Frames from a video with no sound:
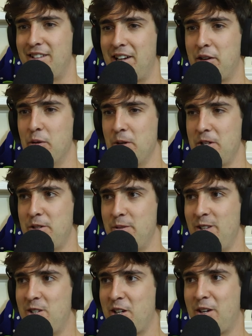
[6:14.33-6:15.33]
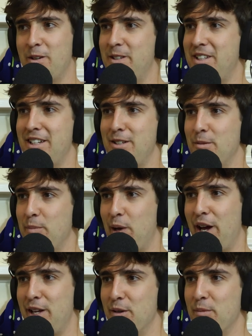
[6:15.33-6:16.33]
They cornered you in the
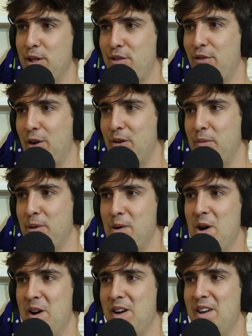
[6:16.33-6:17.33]
jacuzzi at your most vulnerable.